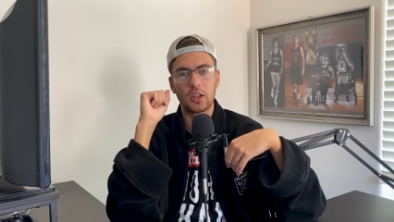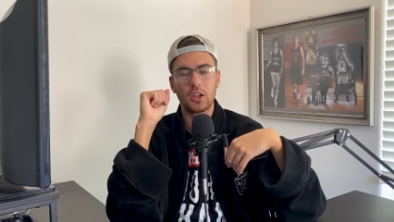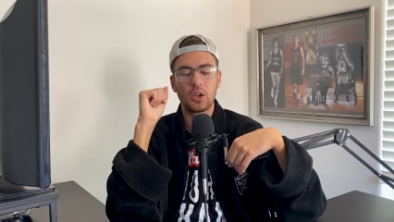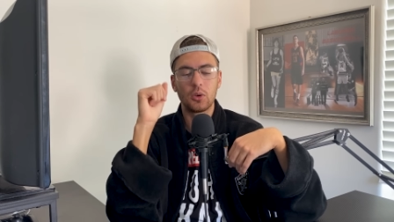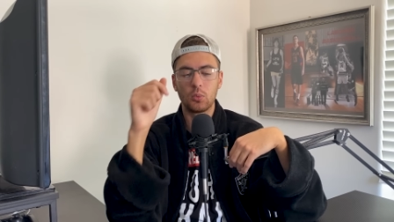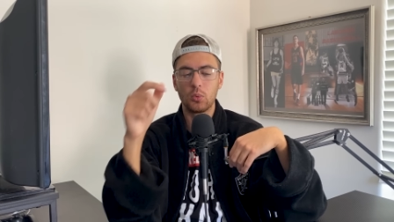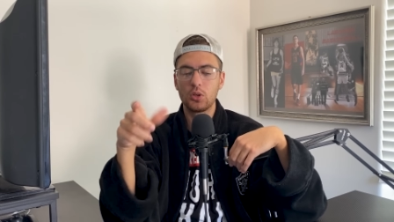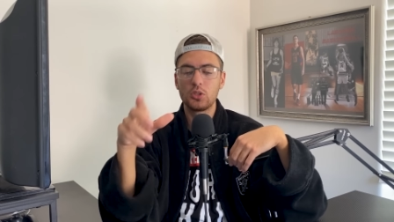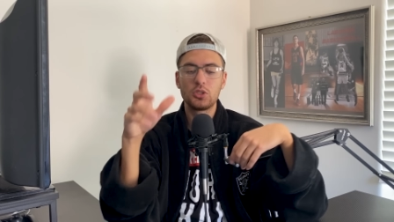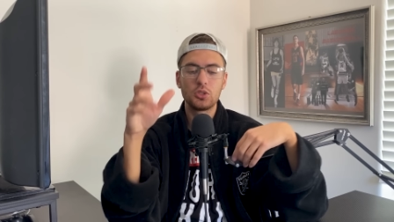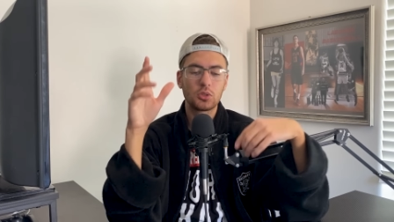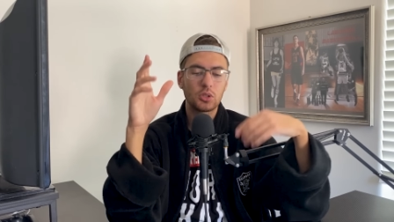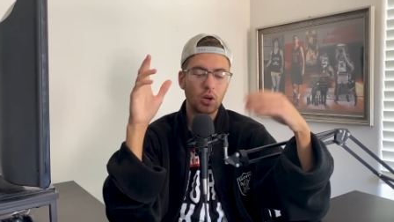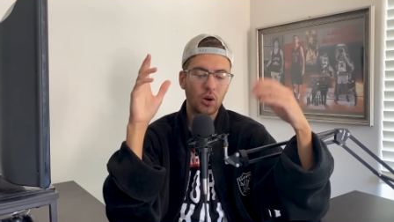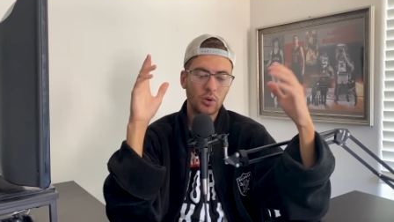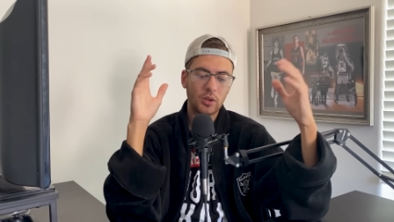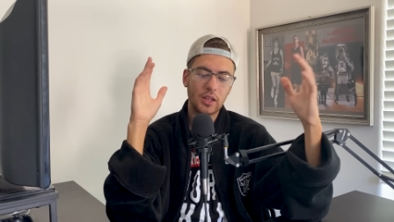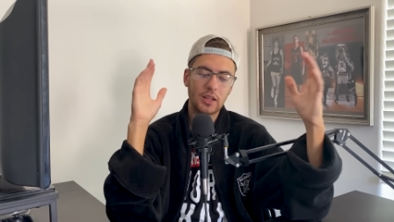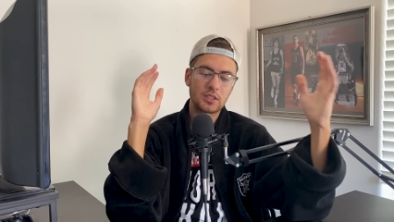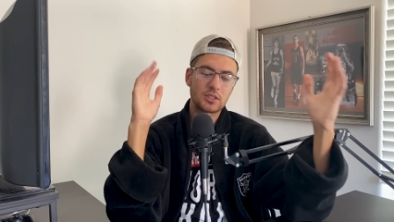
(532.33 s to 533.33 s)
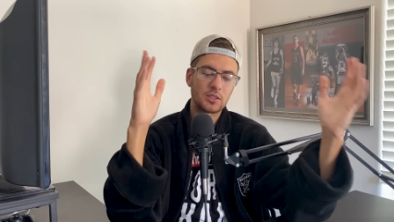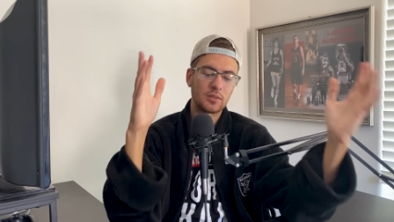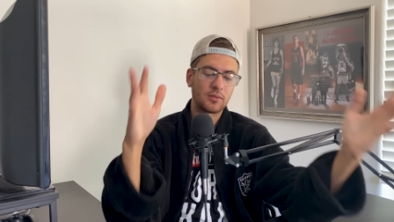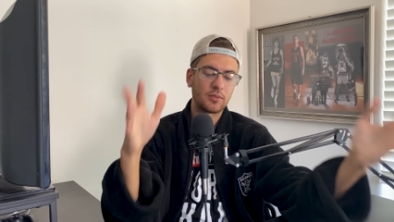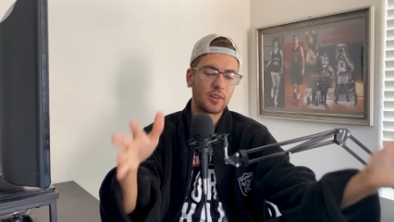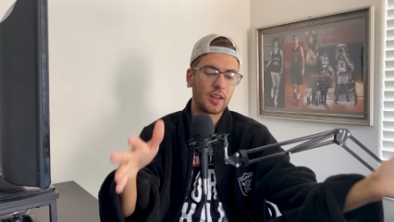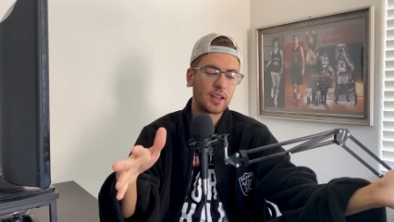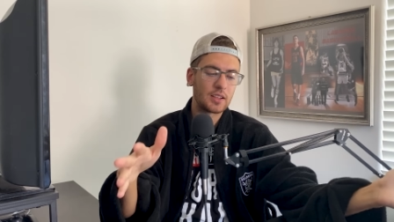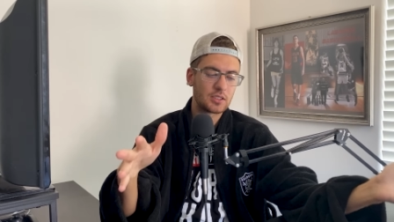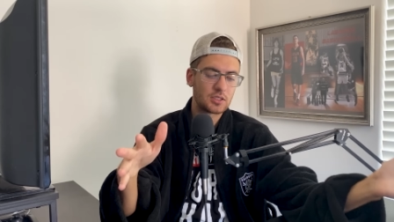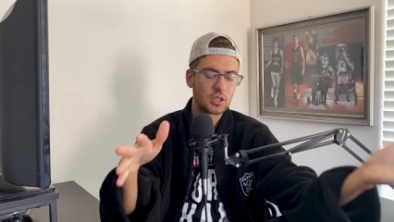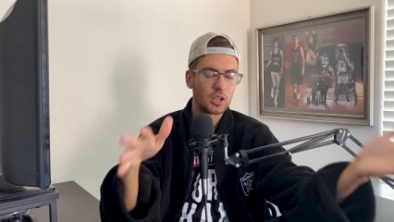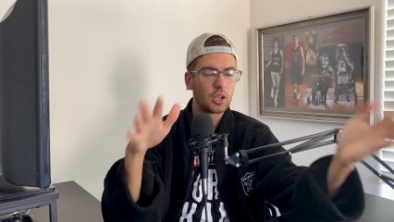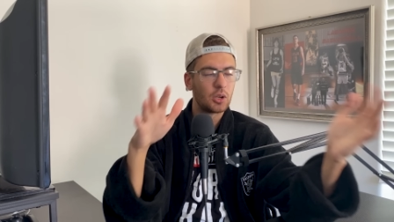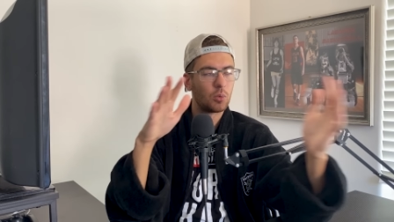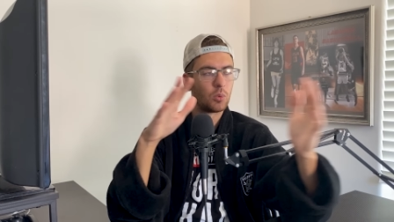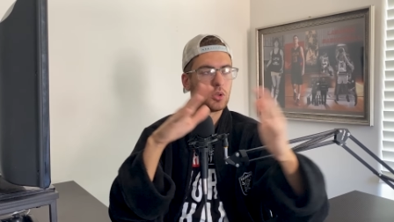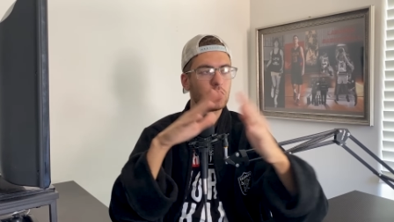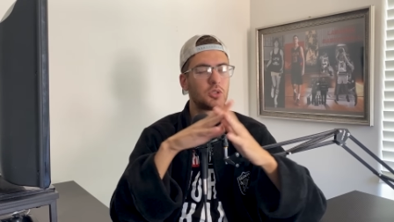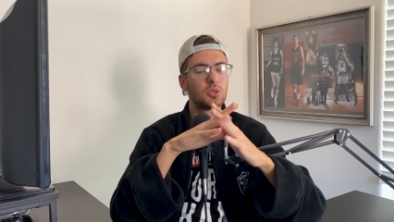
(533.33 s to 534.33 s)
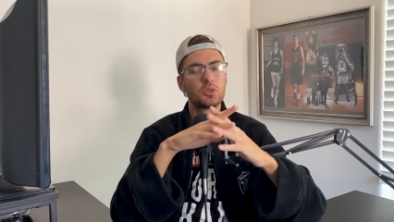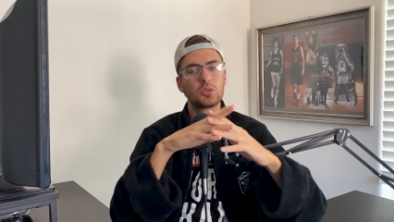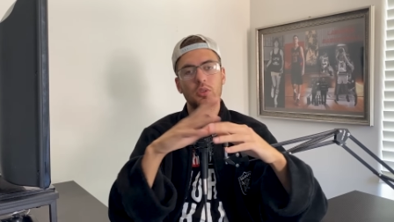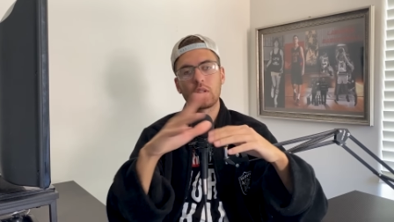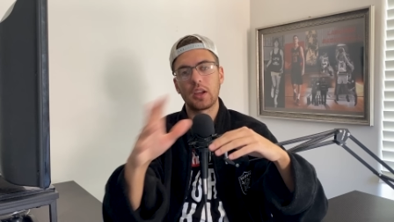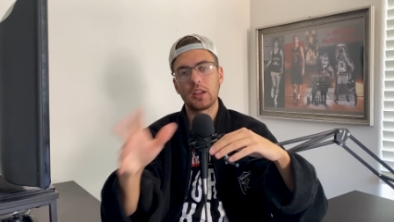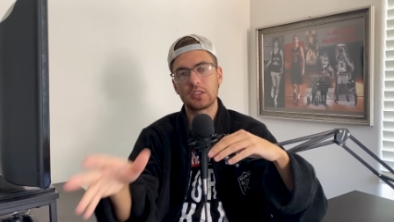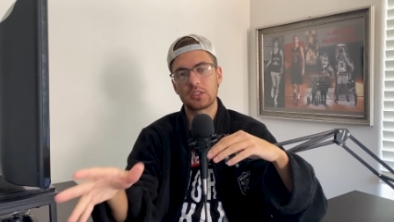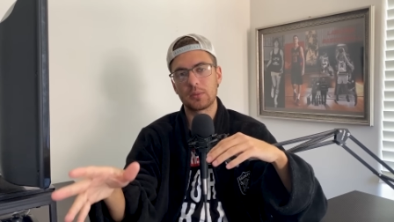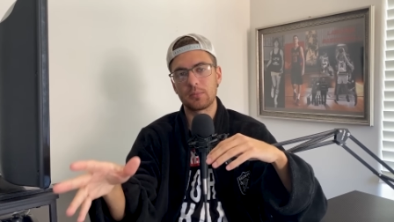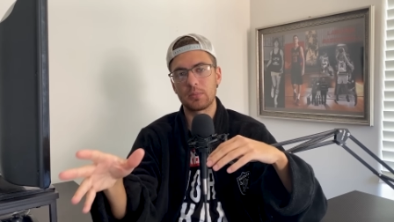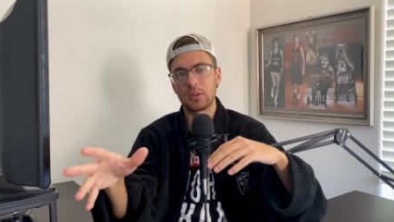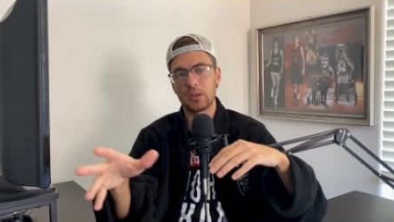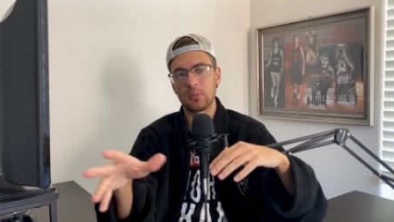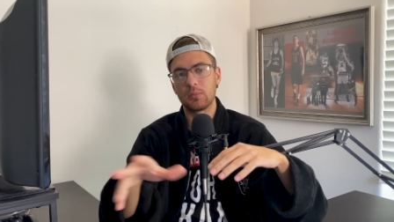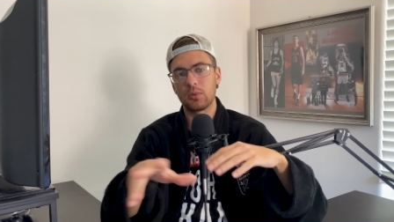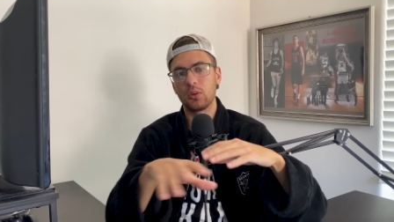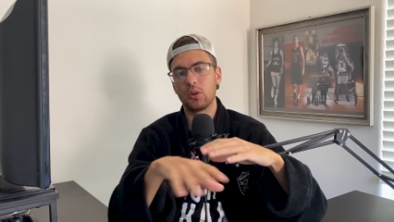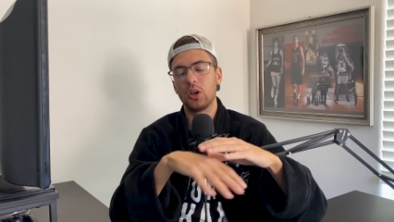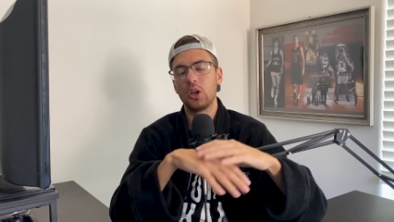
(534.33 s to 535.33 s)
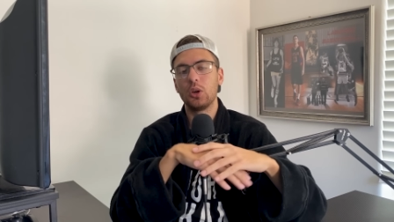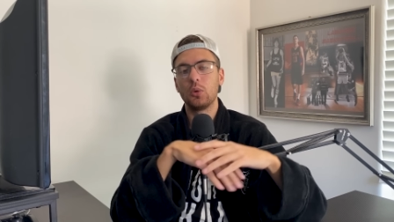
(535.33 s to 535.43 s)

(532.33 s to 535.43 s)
Would you go get some vets? Would you trade some people?